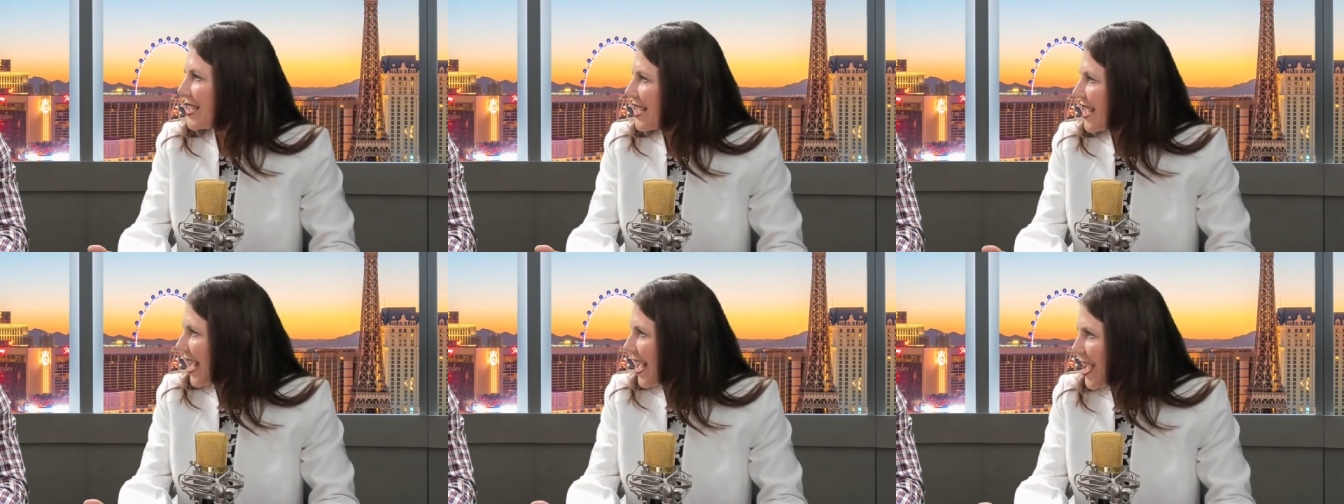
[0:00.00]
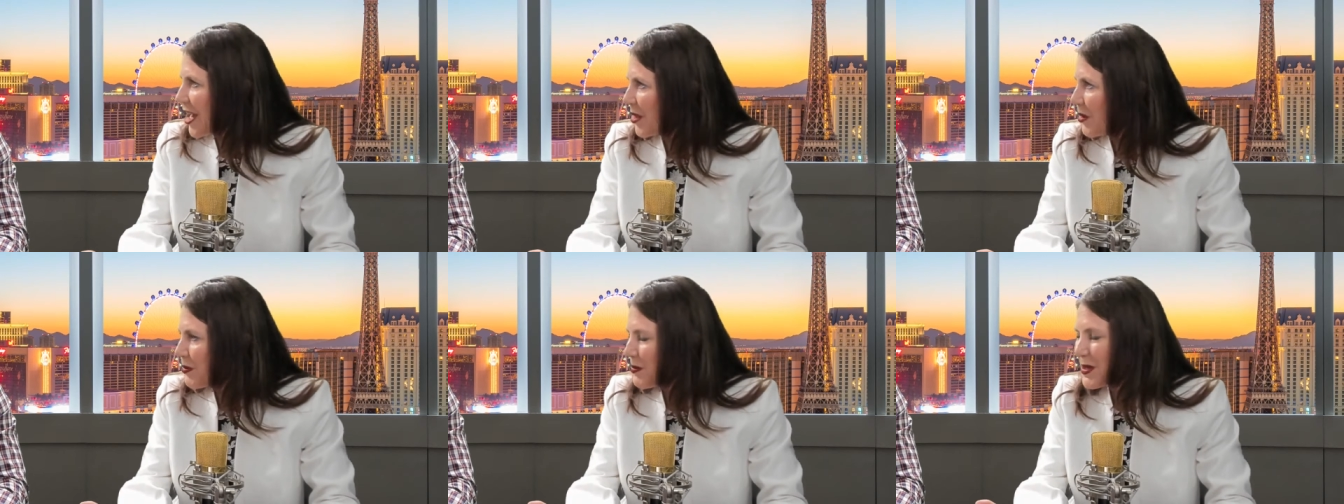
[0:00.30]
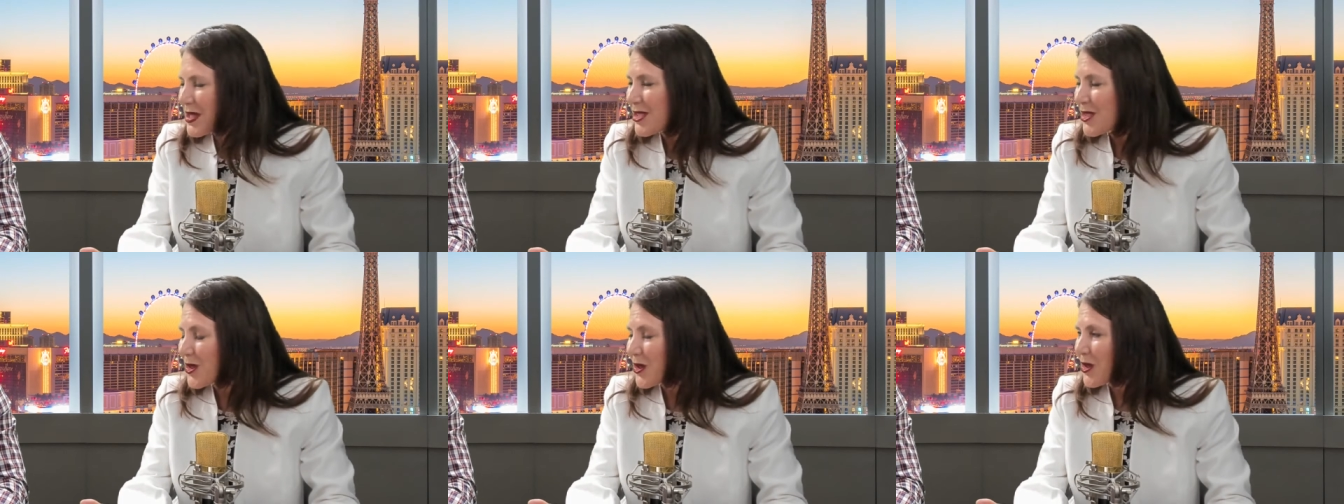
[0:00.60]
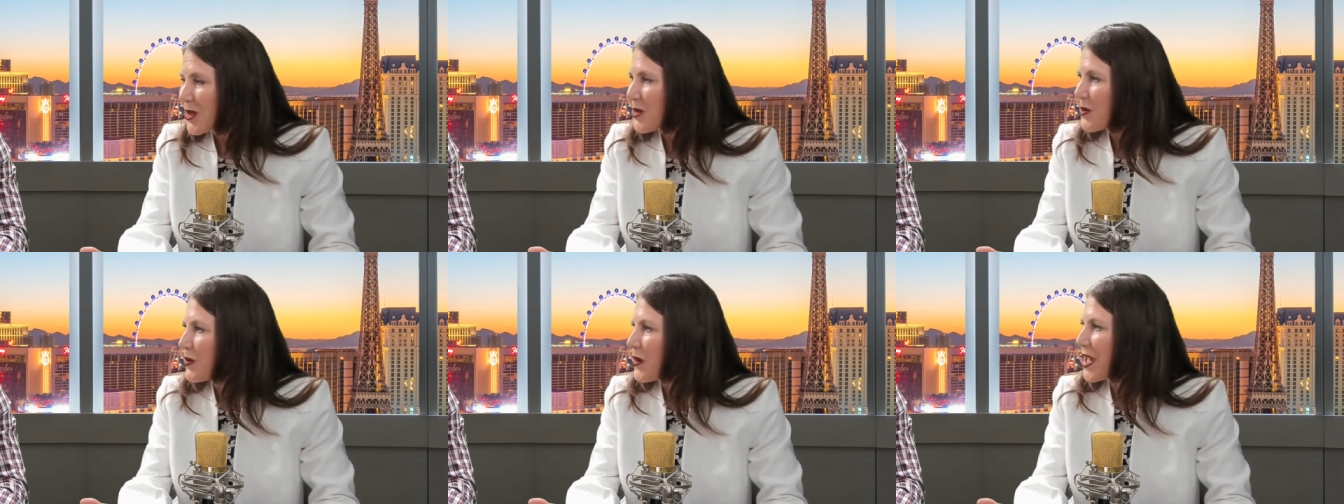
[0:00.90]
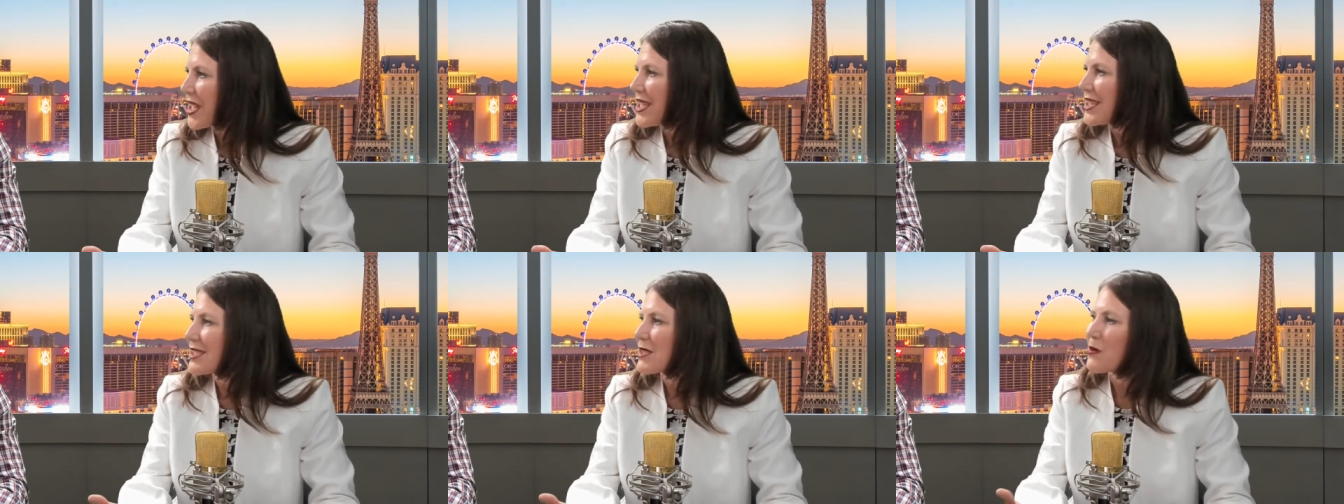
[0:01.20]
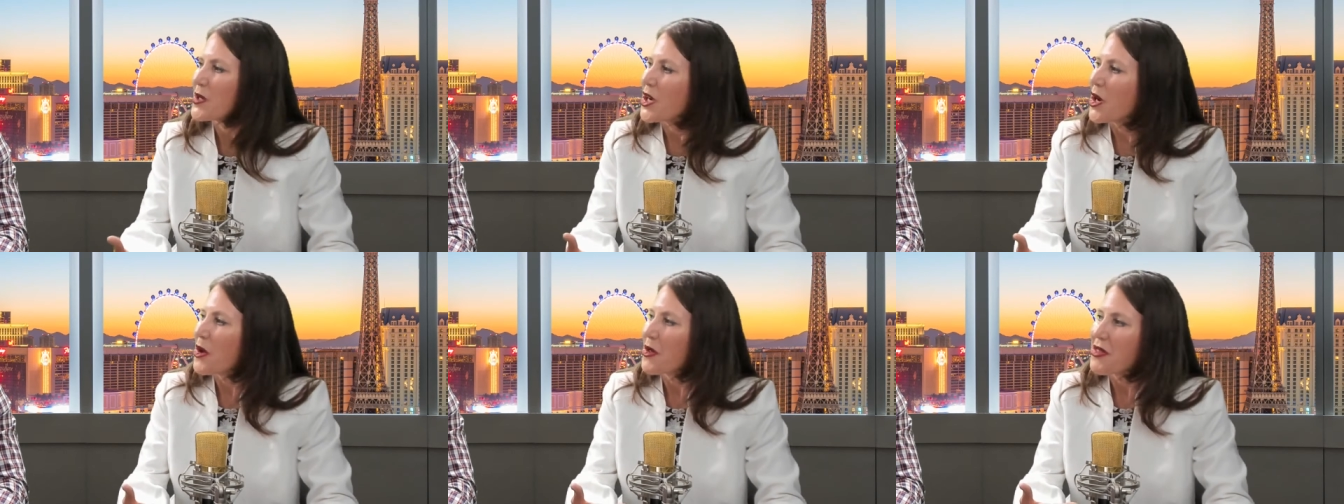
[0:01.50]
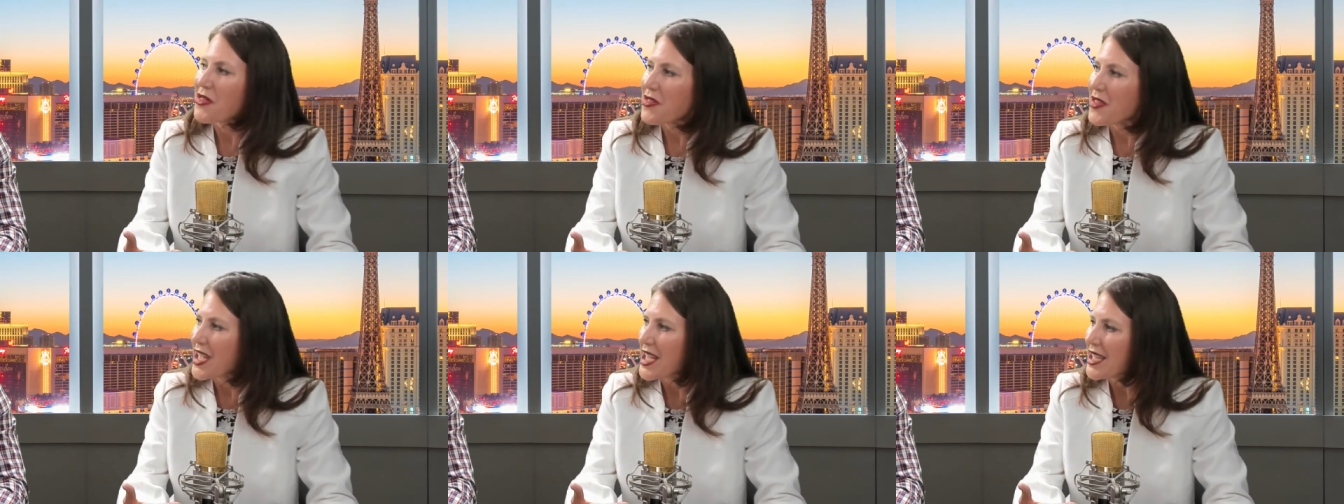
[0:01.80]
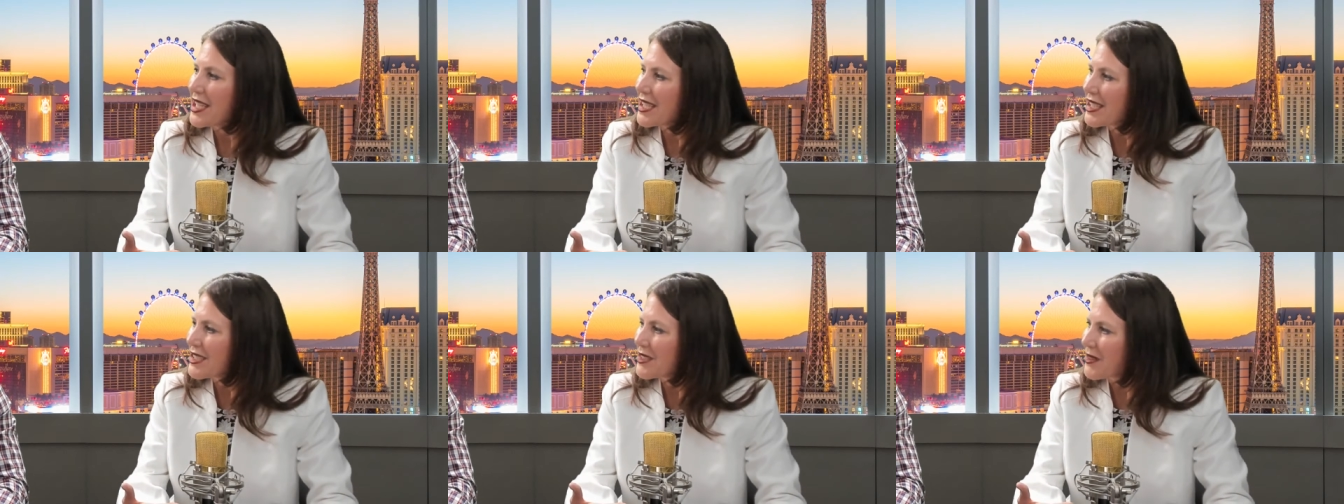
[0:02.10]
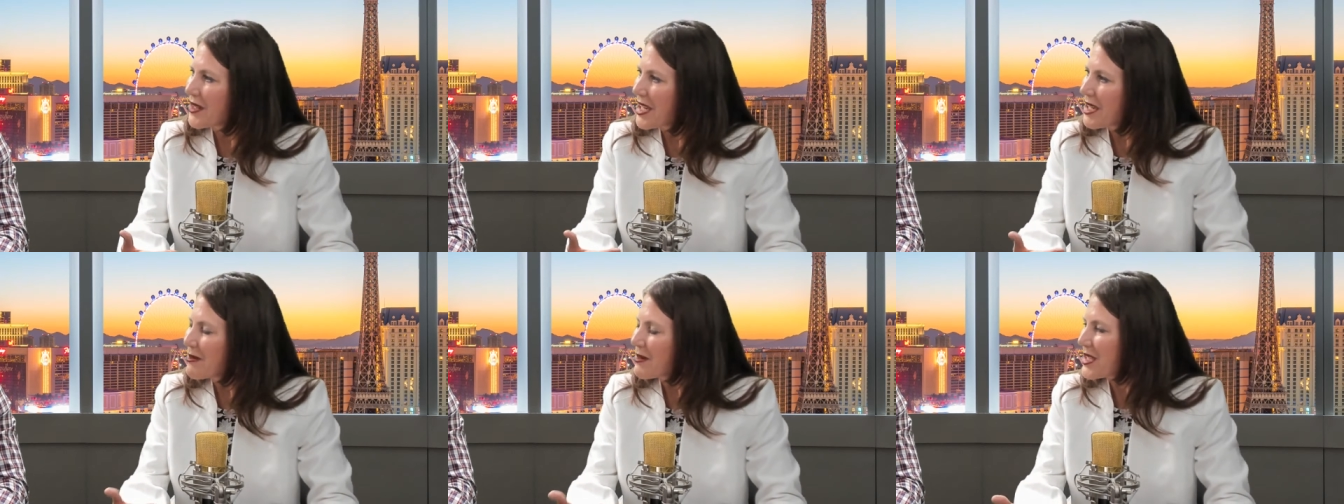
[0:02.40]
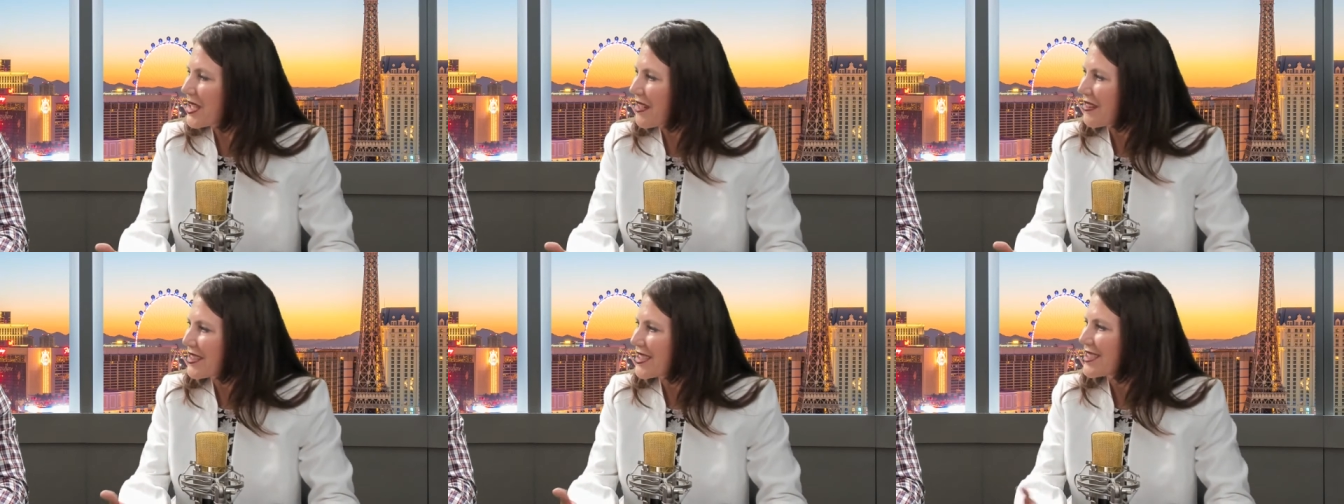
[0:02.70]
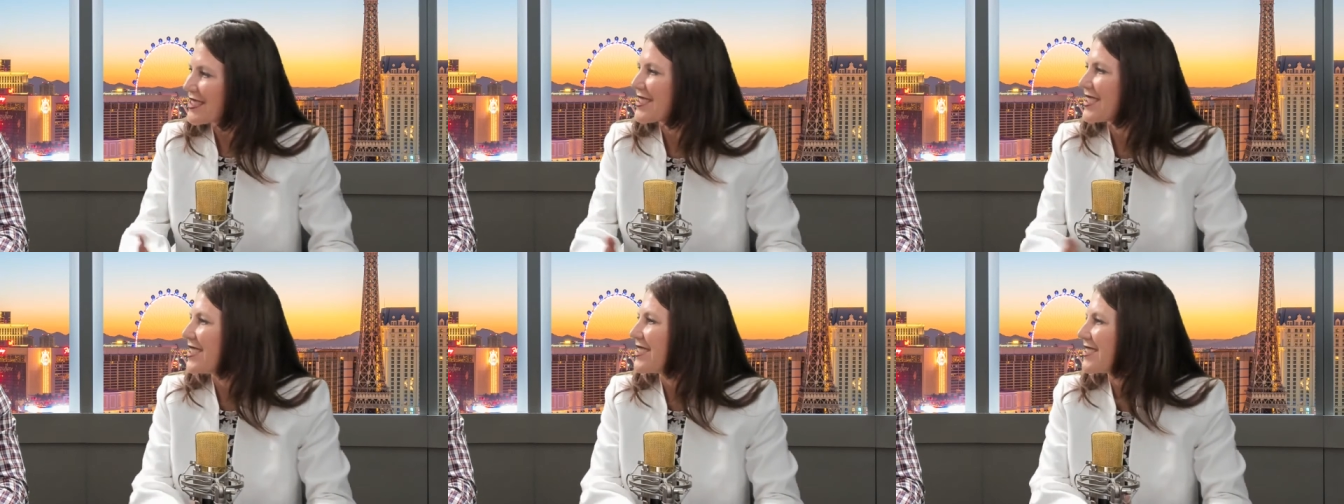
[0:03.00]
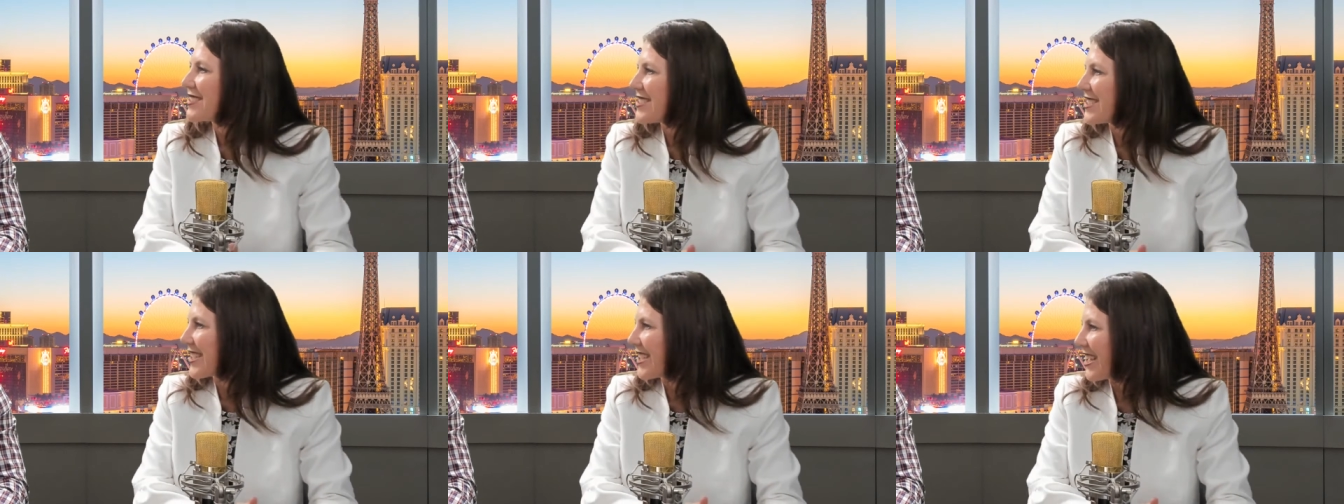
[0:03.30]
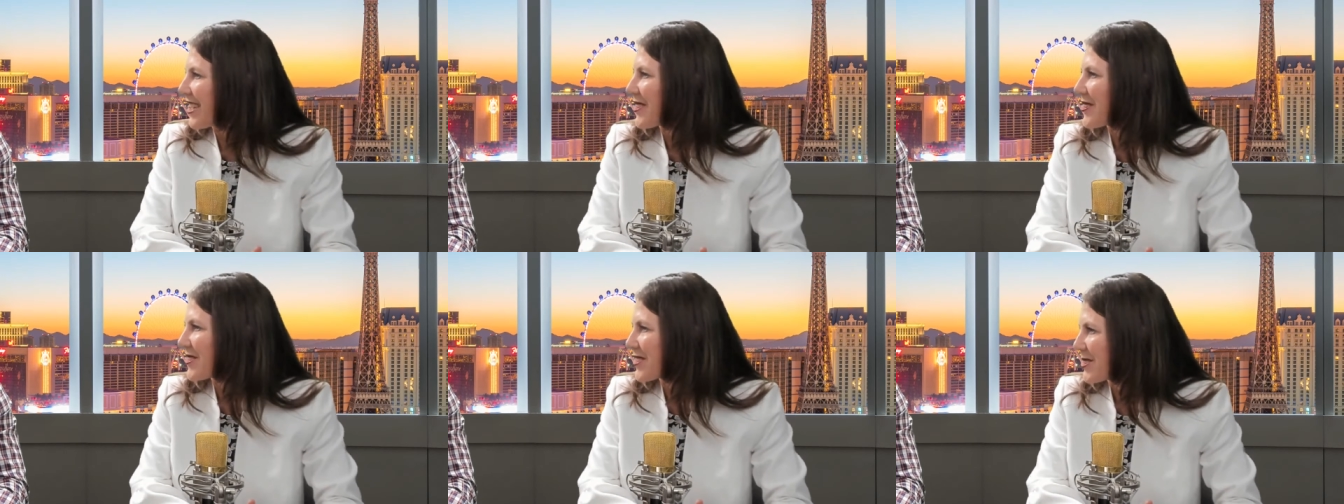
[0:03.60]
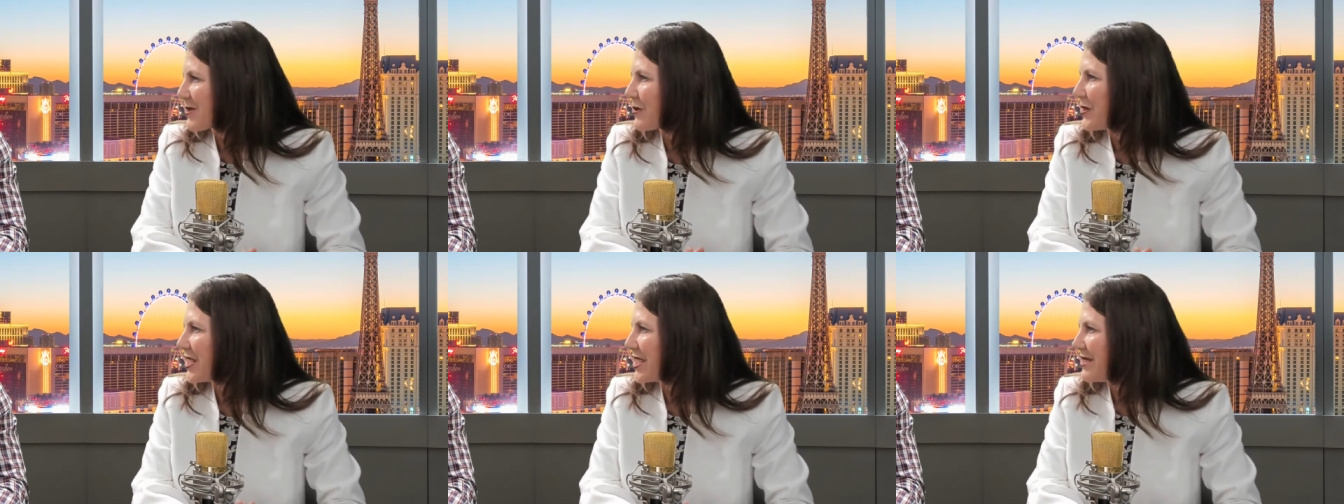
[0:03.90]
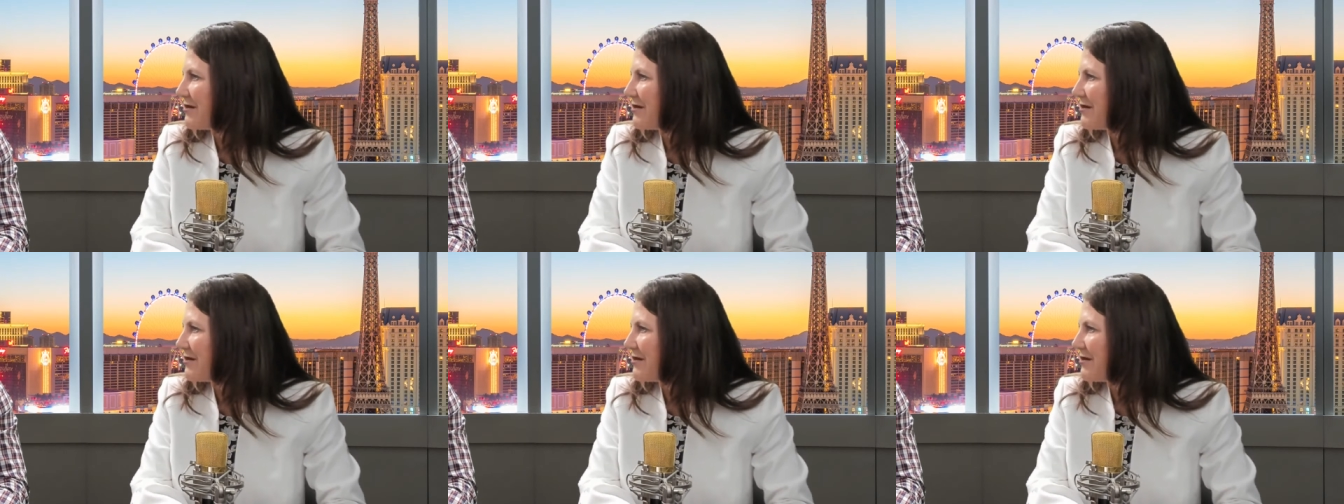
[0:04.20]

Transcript: help in certain ways. We all think, right? We all exist together as one.